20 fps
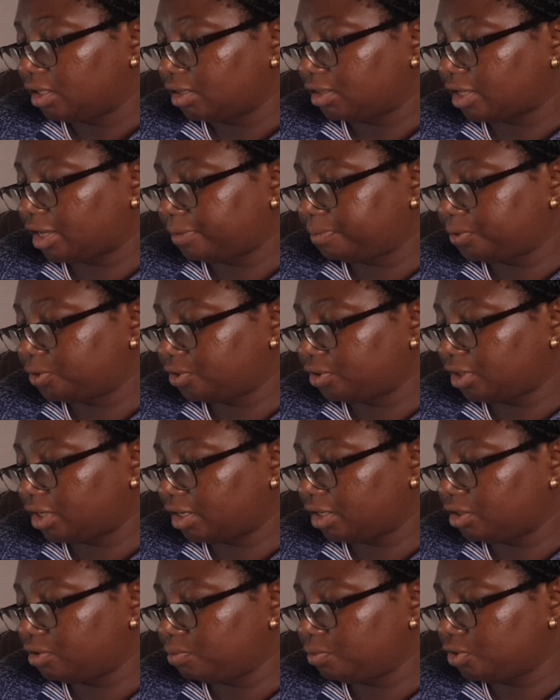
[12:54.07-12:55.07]
Type 3
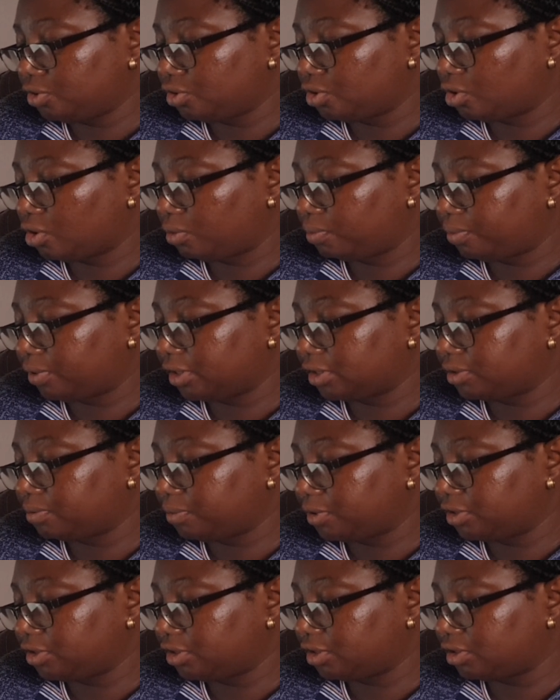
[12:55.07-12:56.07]
are immune complex
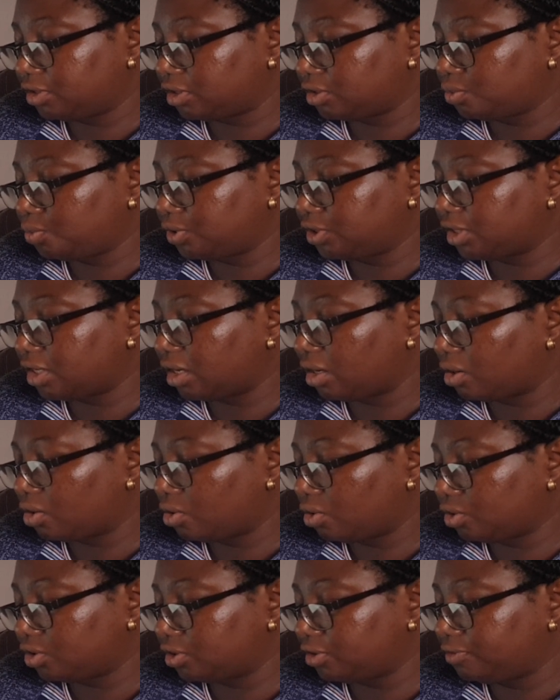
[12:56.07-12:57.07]
mediated, which can
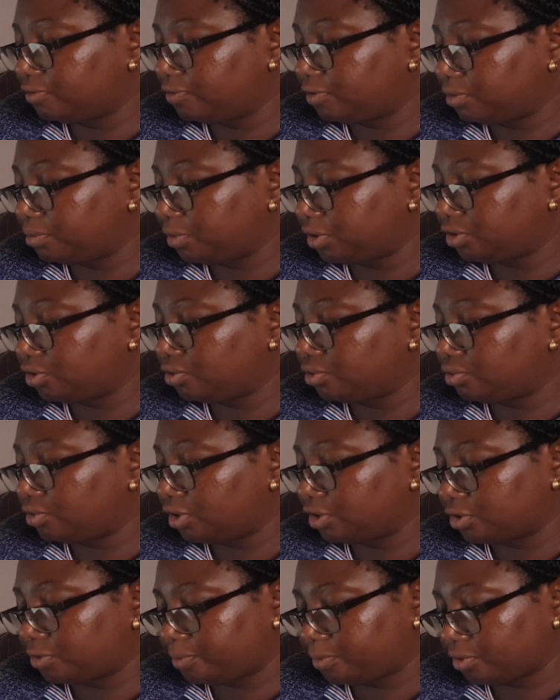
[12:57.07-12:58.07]
cause inflammatory
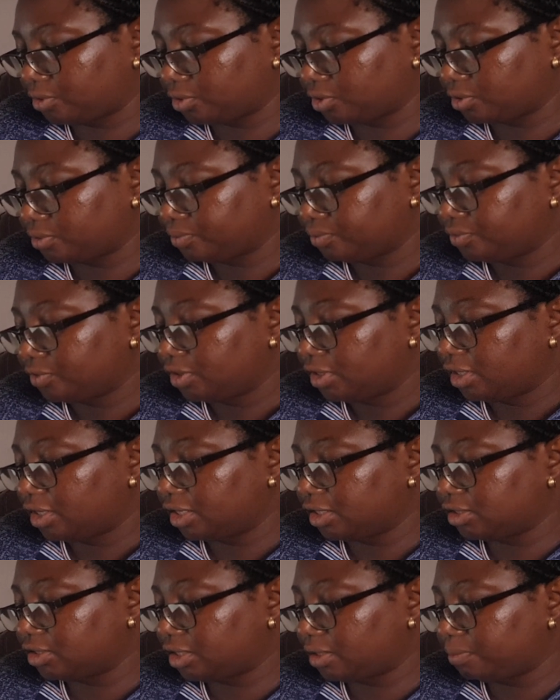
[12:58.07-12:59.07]
response.
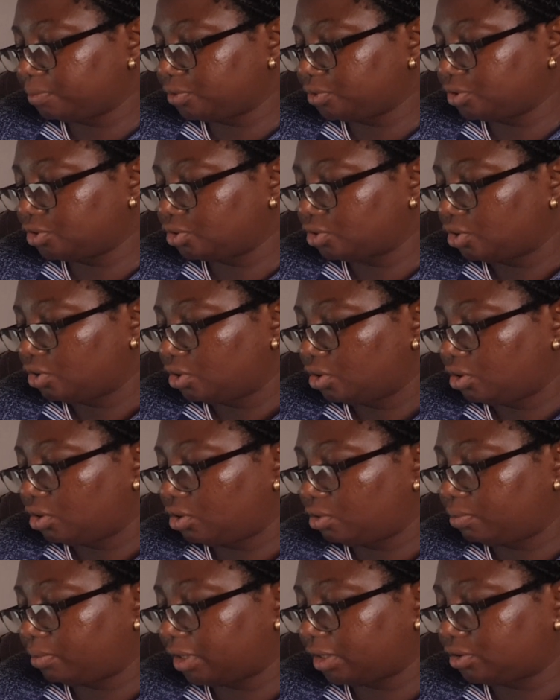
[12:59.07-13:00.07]
Example is
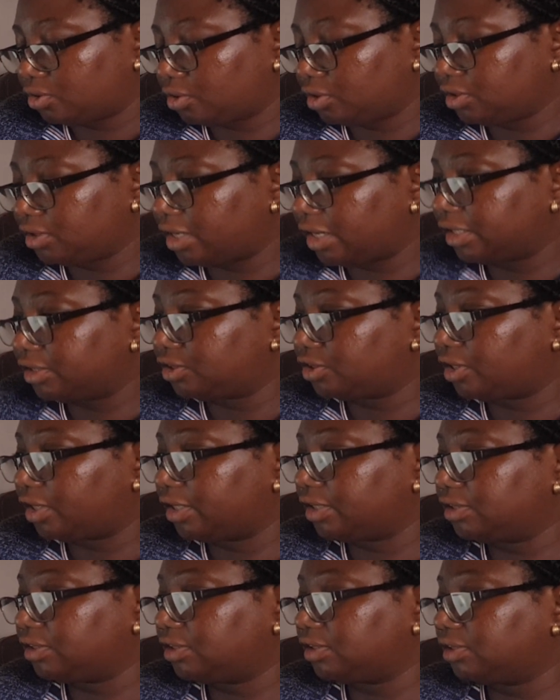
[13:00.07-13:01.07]
rheumatoid
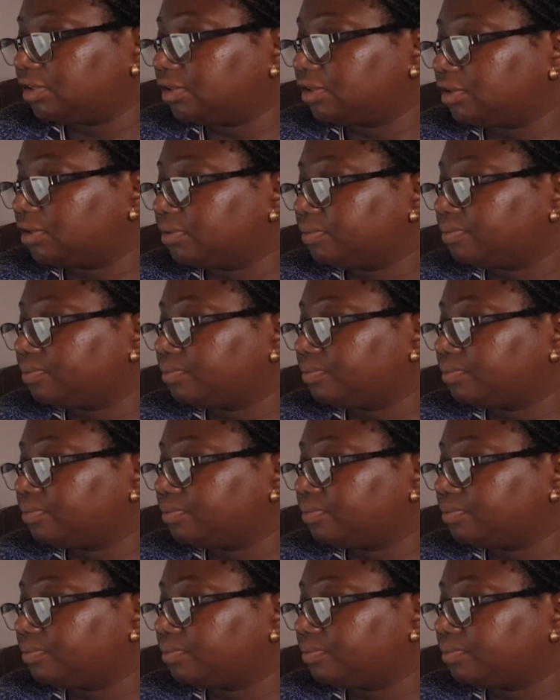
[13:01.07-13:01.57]
arthritis.